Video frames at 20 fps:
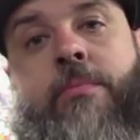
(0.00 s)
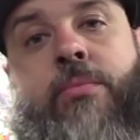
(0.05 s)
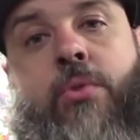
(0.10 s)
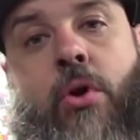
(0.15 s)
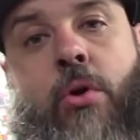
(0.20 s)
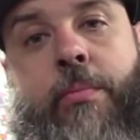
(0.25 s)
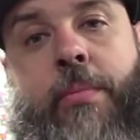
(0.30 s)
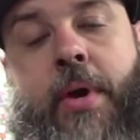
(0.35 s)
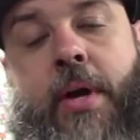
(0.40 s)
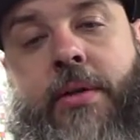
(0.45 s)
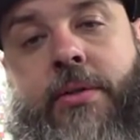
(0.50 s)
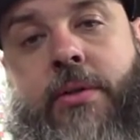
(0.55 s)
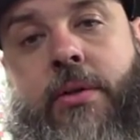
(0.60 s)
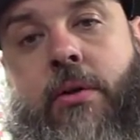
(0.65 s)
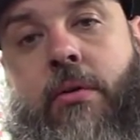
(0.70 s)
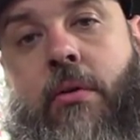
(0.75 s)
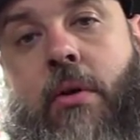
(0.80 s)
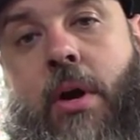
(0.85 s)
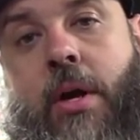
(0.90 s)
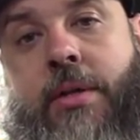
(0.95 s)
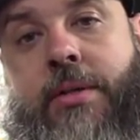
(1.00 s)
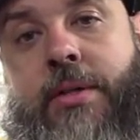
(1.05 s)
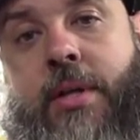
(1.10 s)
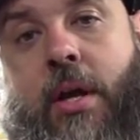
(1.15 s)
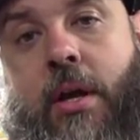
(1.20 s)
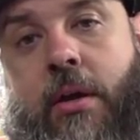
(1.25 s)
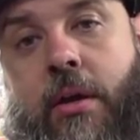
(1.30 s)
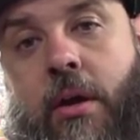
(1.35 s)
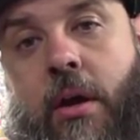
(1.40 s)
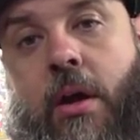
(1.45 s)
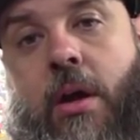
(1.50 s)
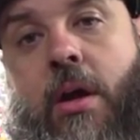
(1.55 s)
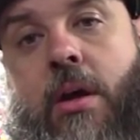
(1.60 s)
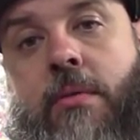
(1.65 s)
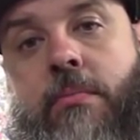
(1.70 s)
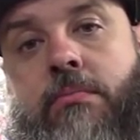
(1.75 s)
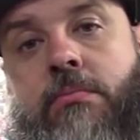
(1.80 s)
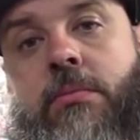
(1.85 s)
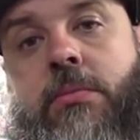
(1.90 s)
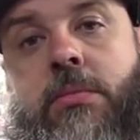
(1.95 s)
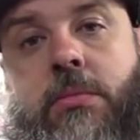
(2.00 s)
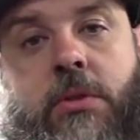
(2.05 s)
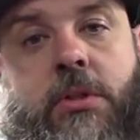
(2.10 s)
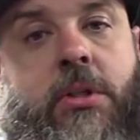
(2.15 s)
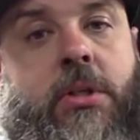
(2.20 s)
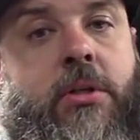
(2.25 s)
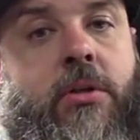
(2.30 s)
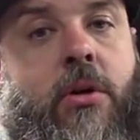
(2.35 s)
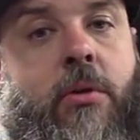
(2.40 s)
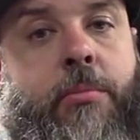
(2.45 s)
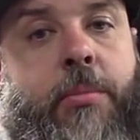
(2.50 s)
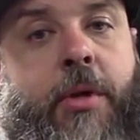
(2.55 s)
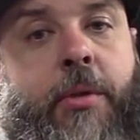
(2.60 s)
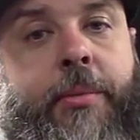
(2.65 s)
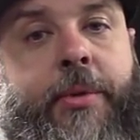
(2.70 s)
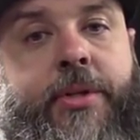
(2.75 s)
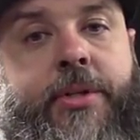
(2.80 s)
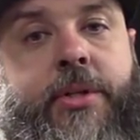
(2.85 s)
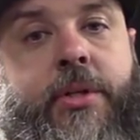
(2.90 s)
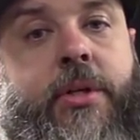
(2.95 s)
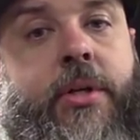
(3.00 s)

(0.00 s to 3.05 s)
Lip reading: brokebastardgarage.com, click on BBG